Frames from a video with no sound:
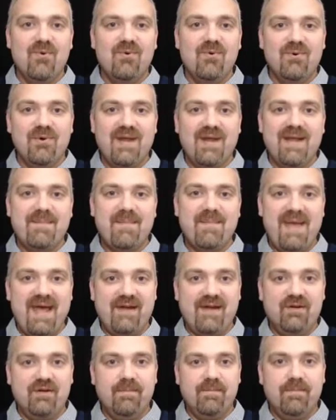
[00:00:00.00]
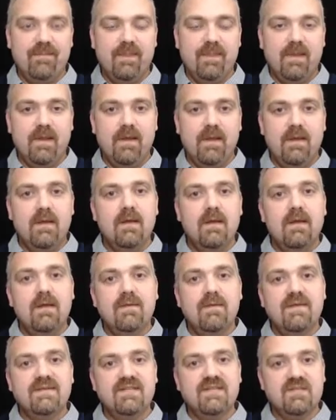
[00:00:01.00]
Gray Matter.
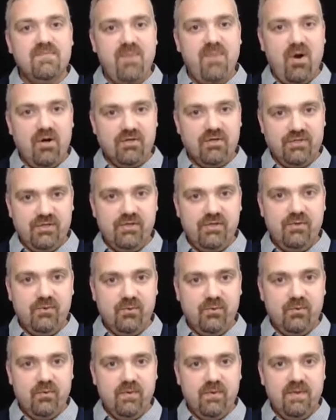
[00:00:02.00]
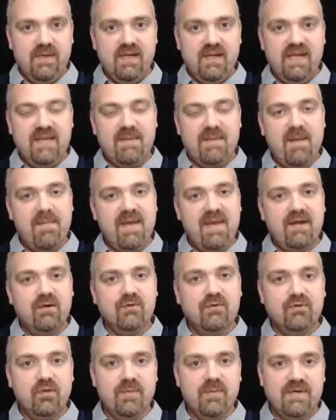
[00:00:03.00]
This is part two in my
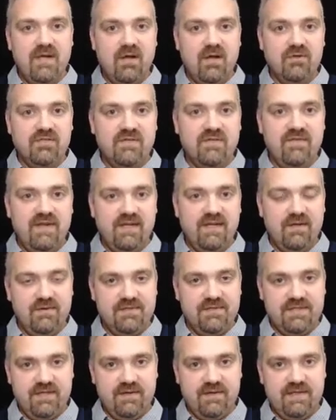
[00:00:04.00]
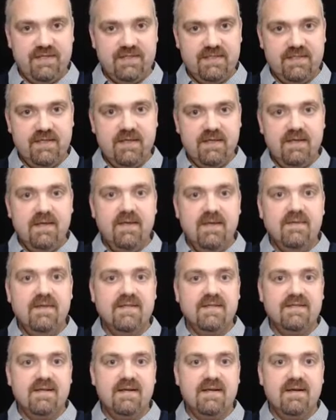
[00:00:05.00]
medical terminology video series
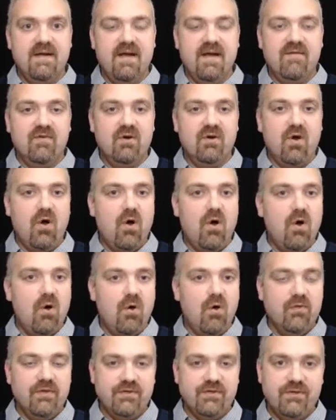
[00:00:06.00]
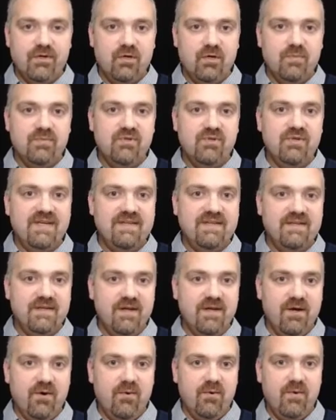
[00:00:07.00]
that's going to cover all the terms you need to
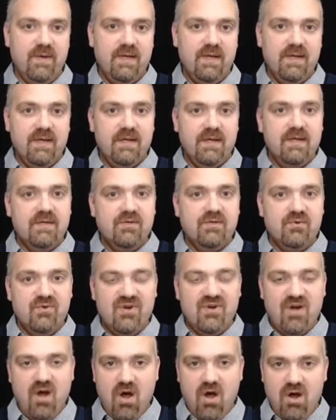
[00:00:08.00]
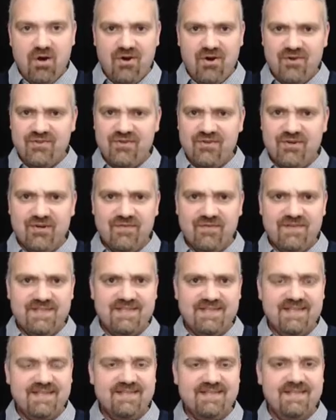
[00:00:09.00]
know to conquer the nervous
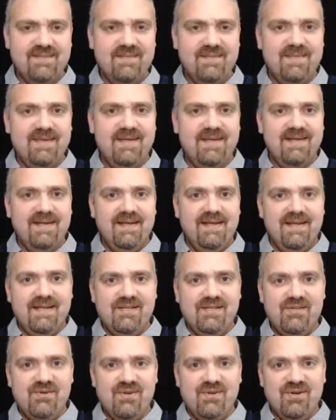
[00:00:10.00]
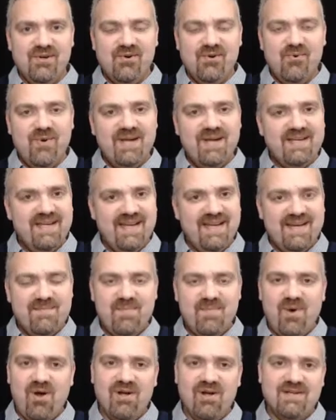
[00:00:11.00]
system so you can quit getting
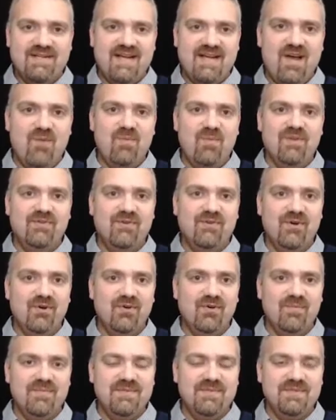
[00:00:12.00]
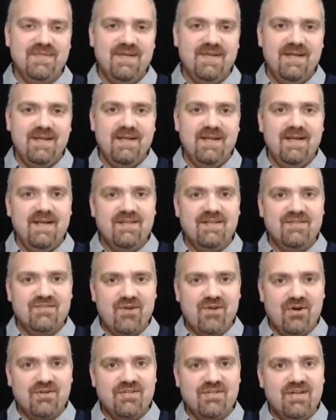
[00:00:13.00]
bogged down with terms and
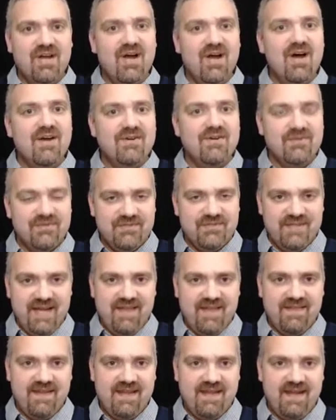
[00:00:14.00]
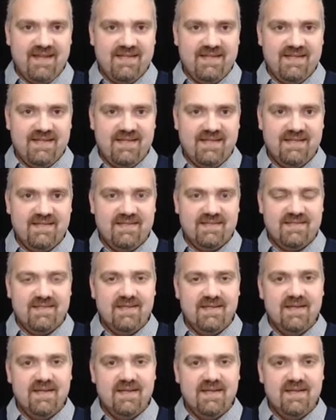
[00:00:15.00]
start to understand the ideas